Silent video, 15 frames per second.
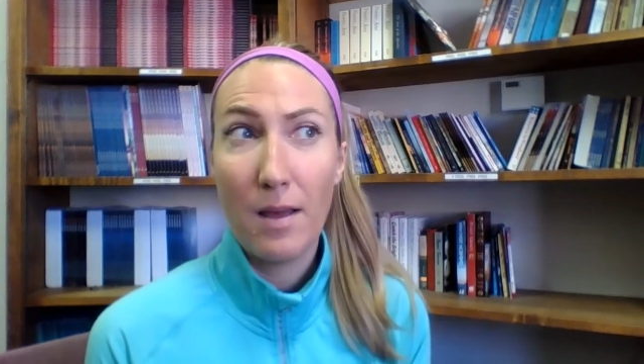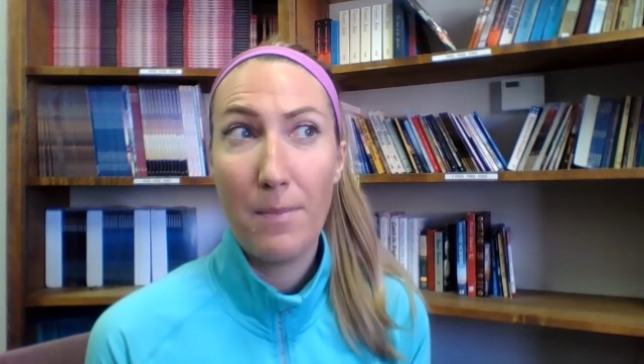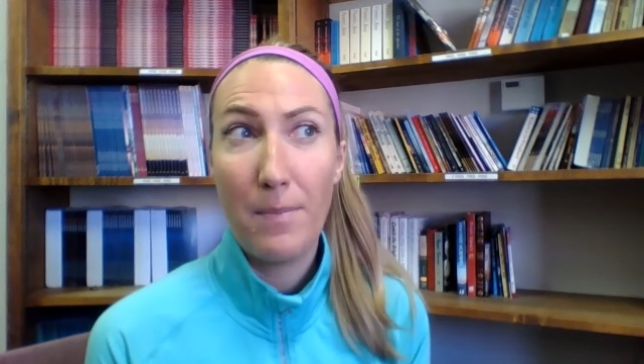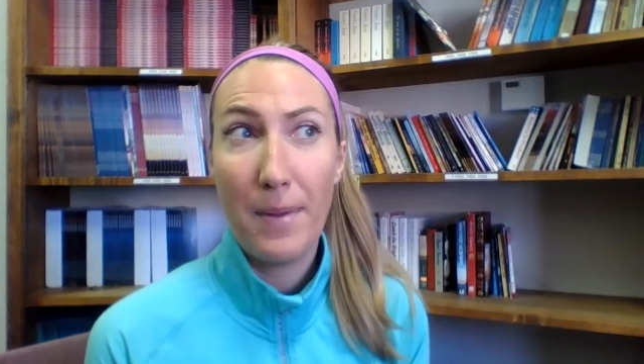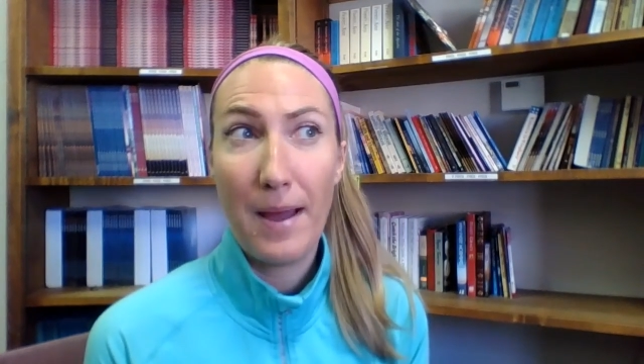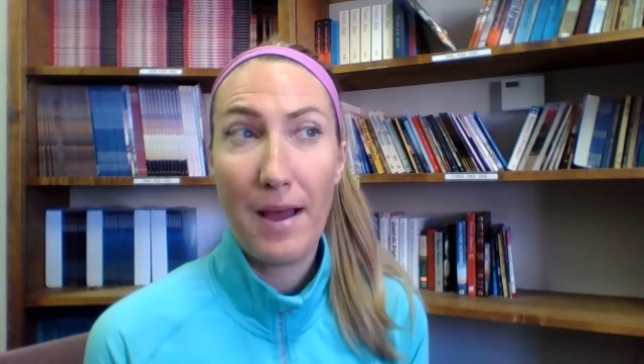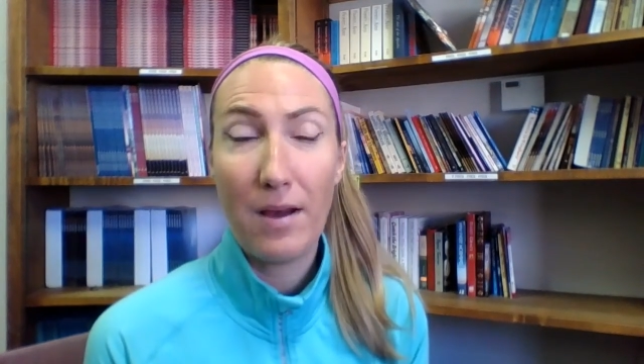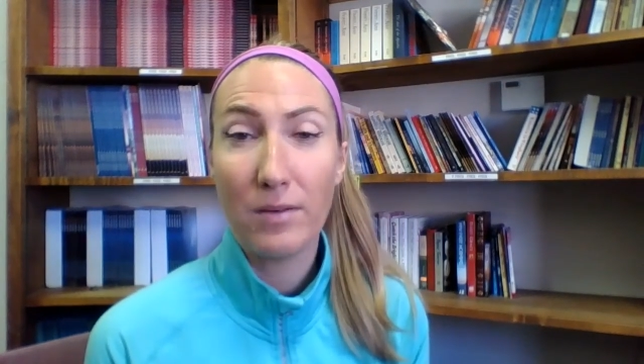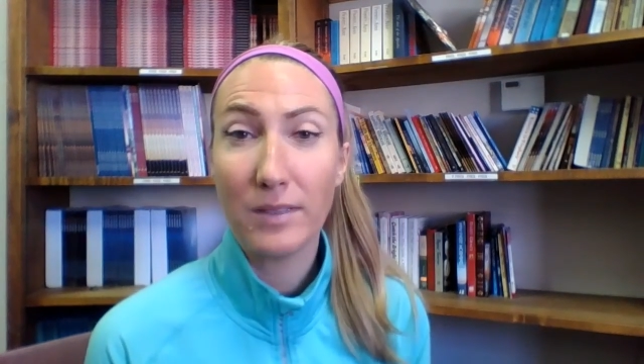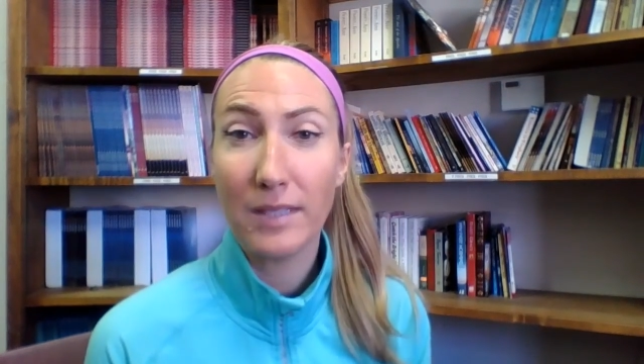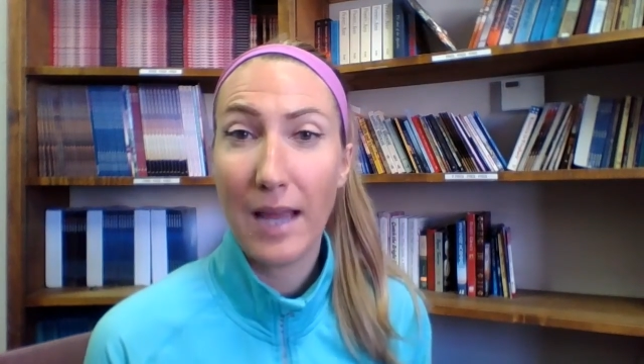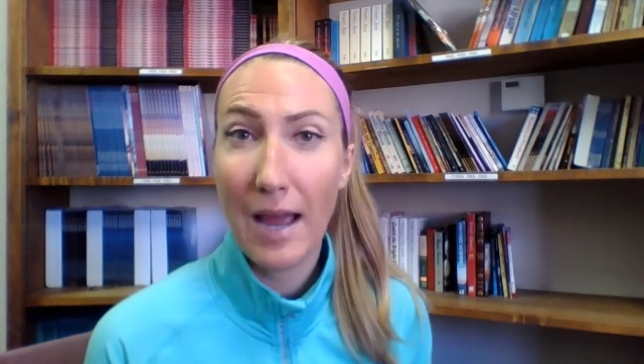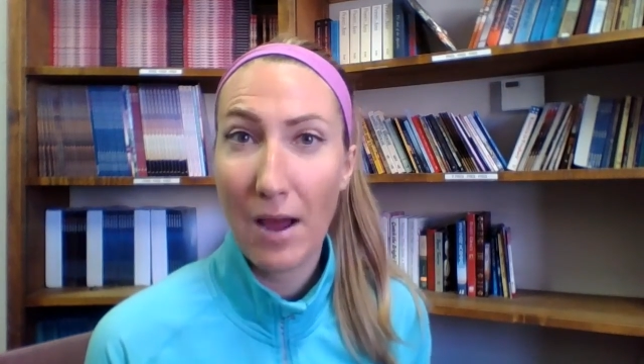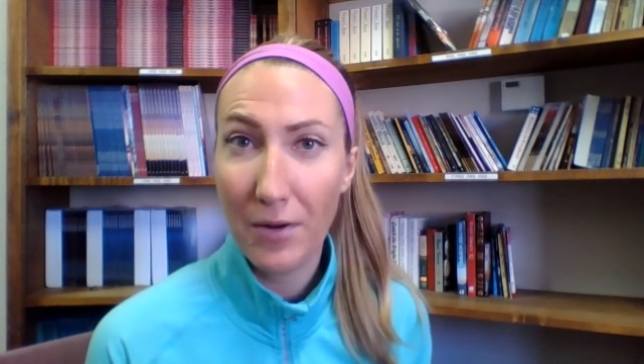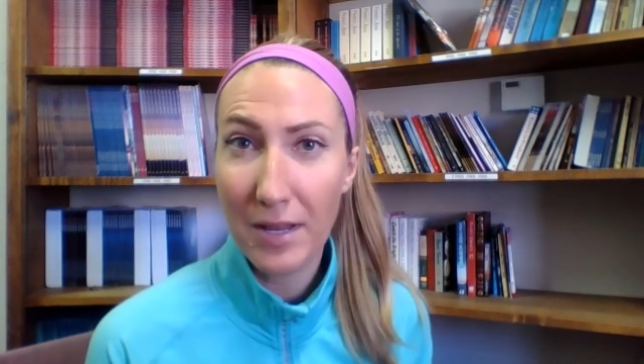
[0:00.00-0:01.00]
about
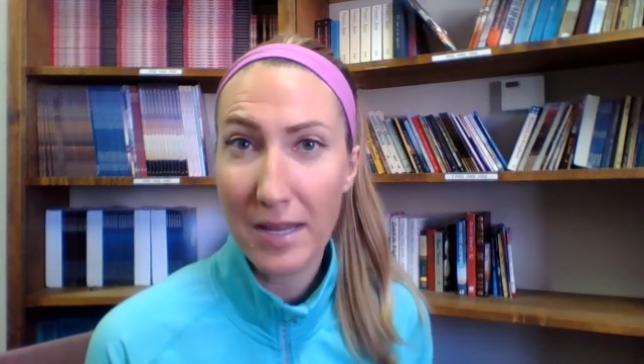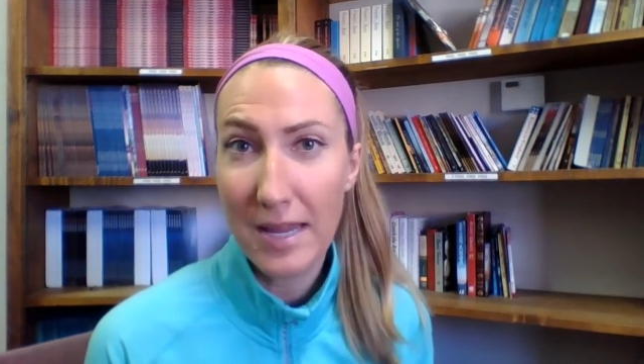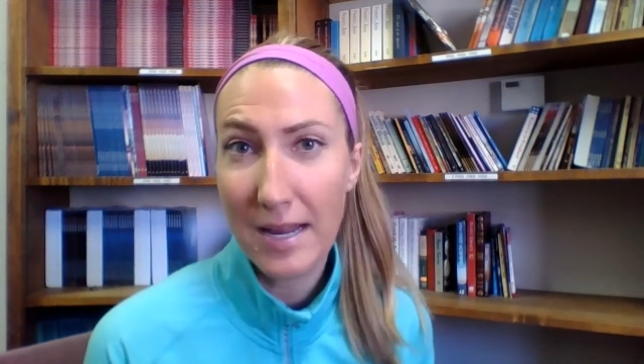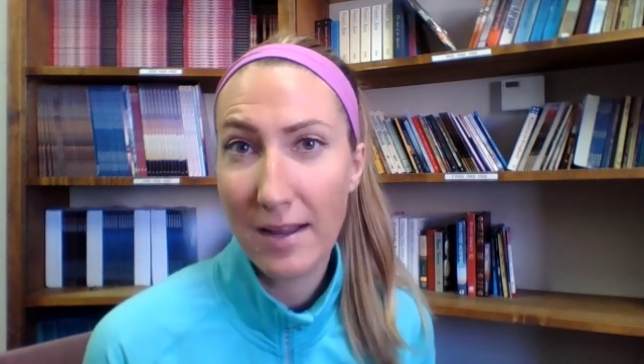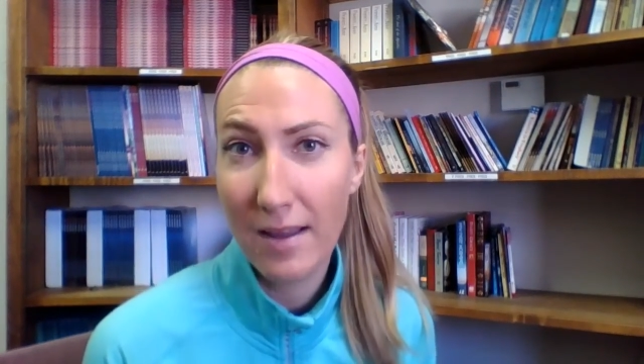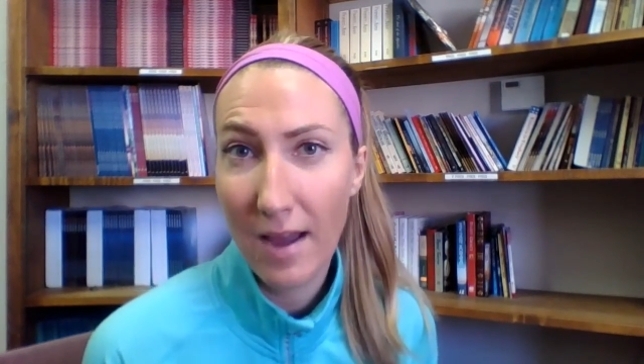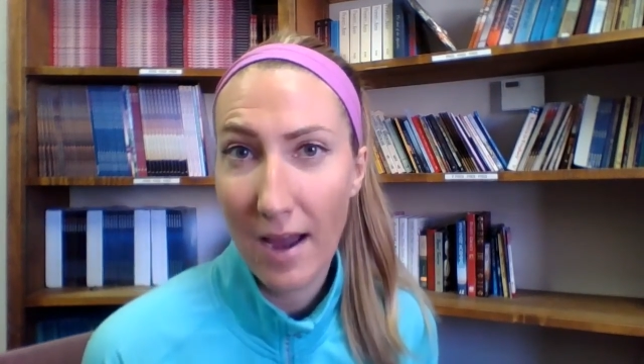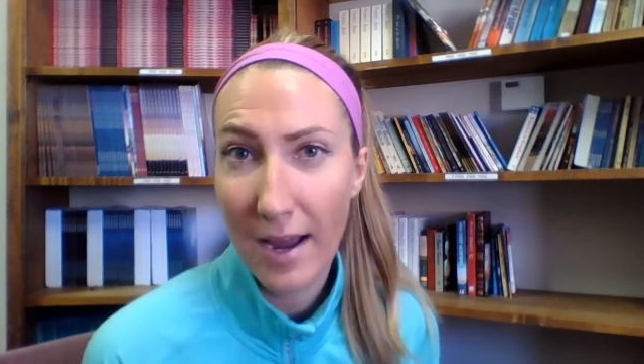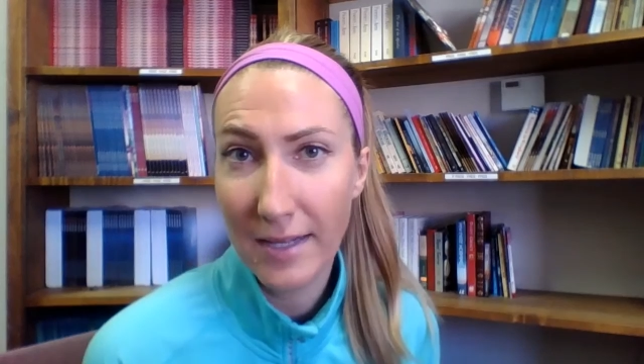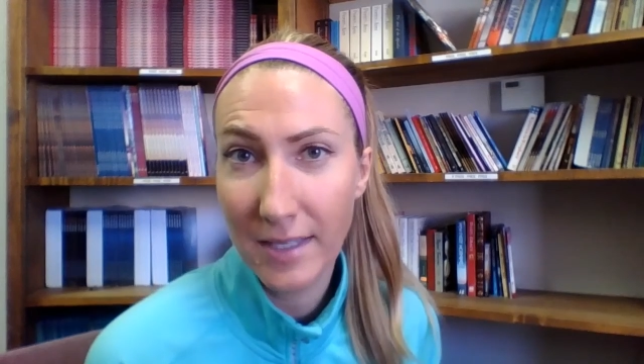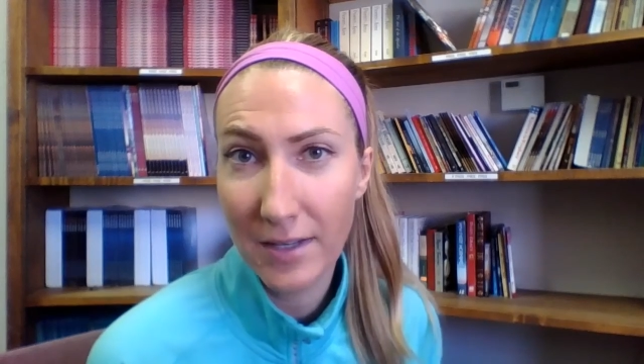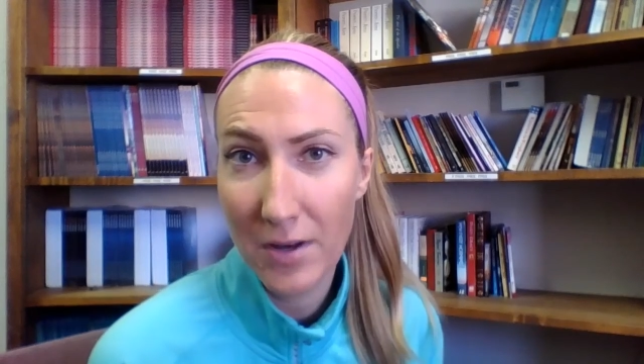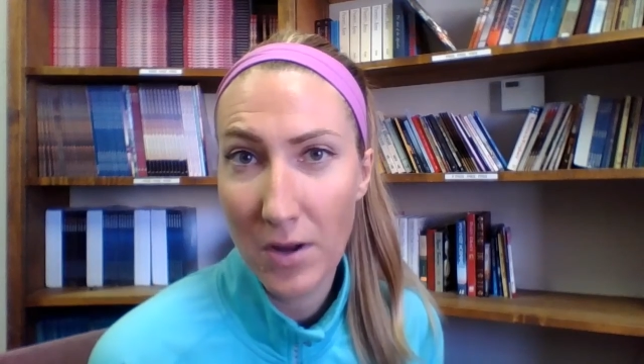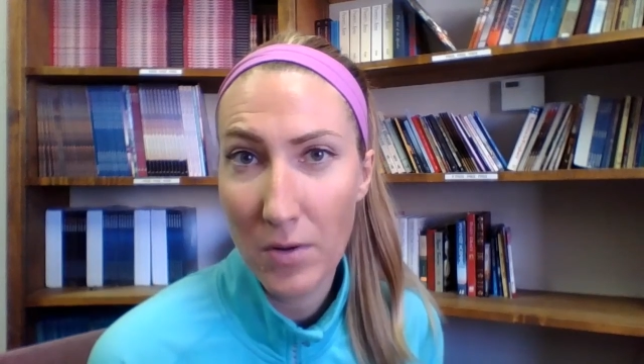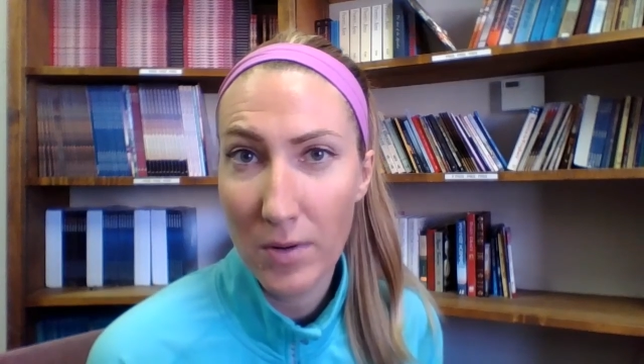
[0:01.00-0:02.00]
how to get a guy
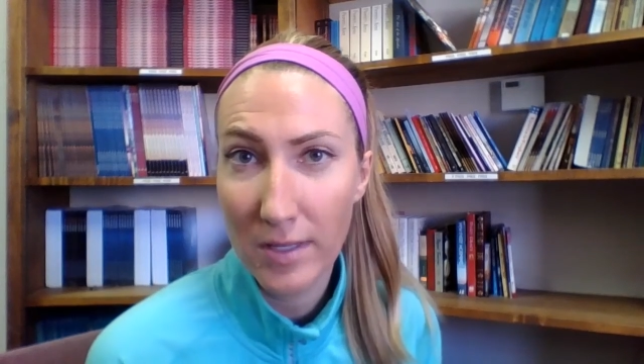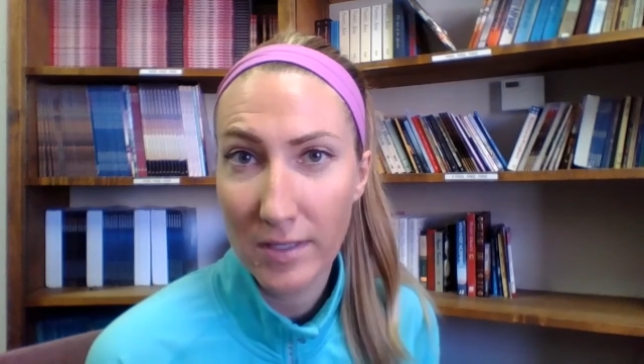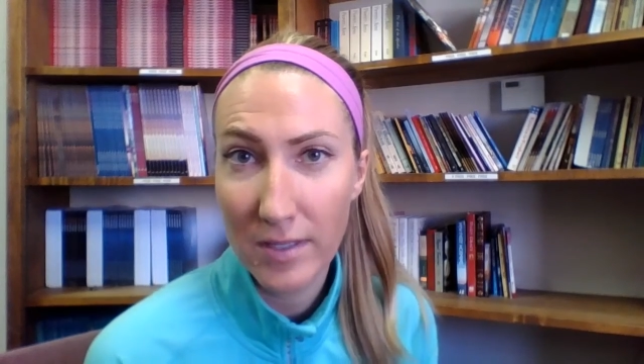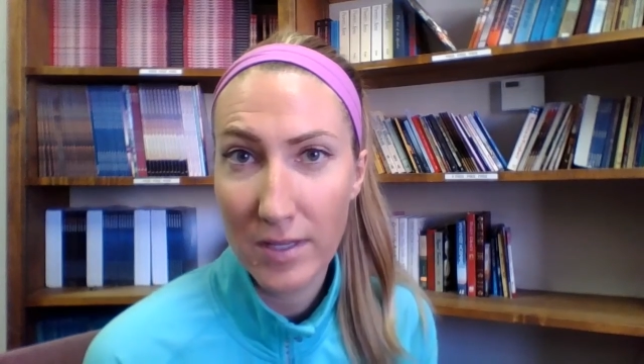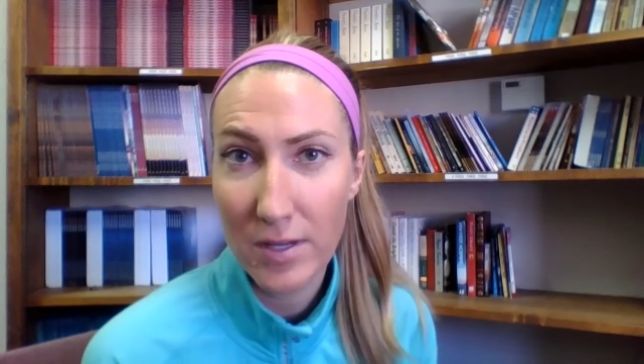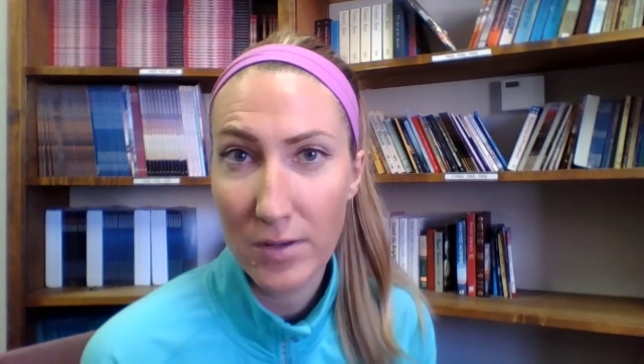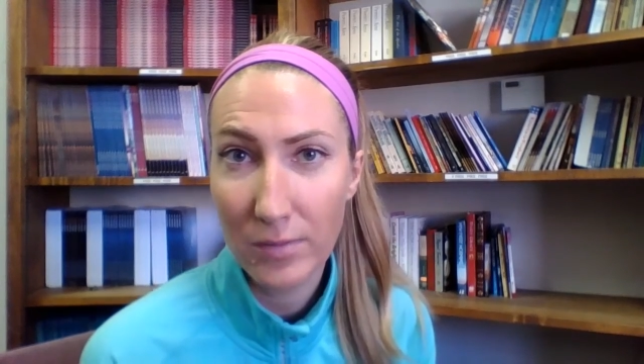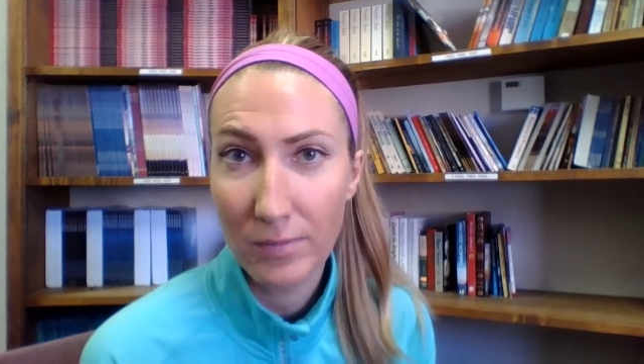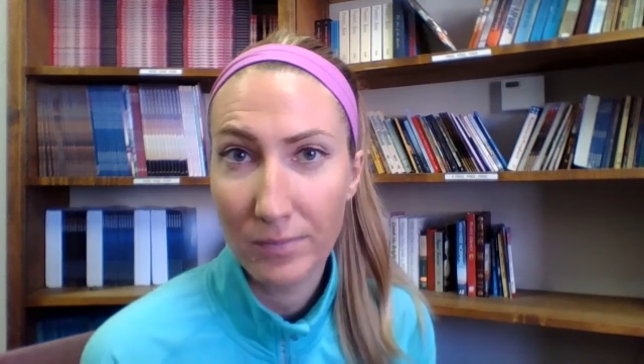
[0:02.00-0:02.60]
to notice you.